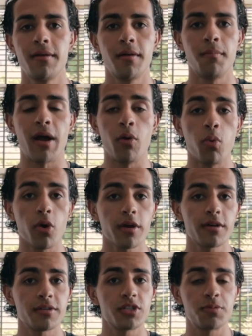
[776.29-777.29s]
my
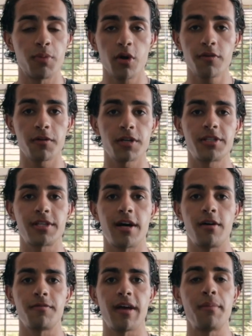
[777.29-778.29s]
work spoke for
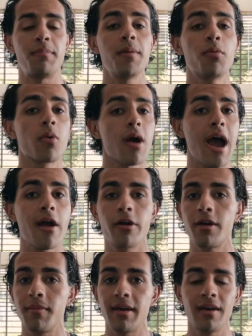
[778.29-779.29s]
itself and people were
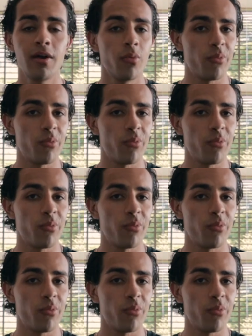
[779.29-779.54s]
hiring me